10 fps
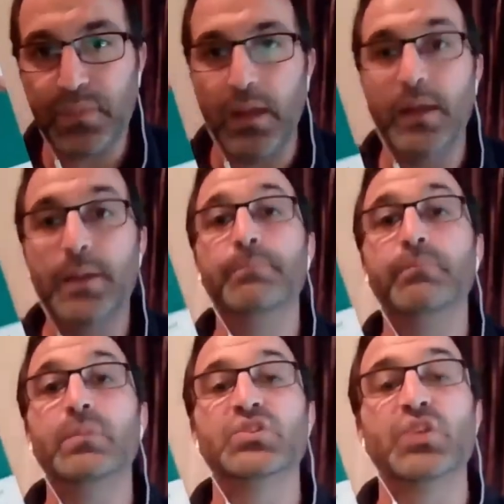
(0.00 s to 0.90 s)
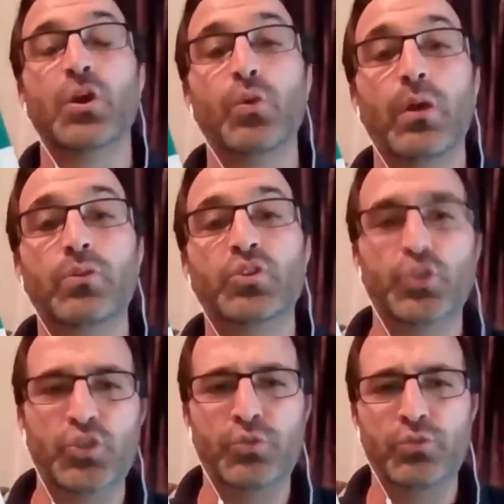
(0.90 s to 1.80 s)
Um, so
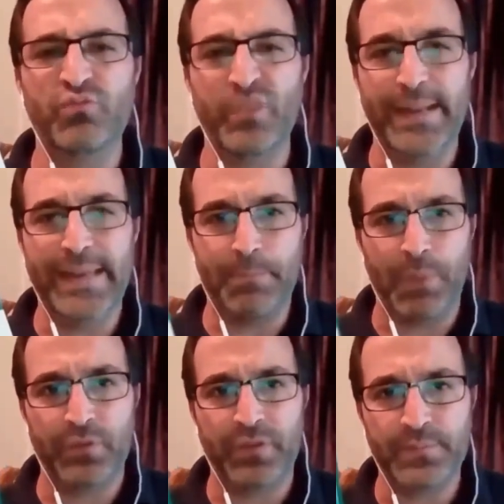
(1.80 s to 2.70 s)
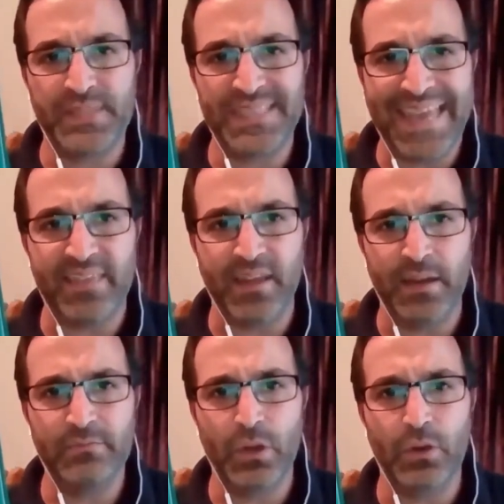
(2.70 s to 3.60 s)
should you really get both of them
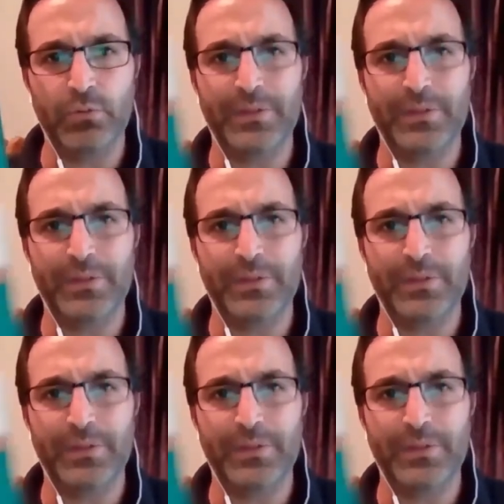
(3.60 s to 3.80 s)
together? Well,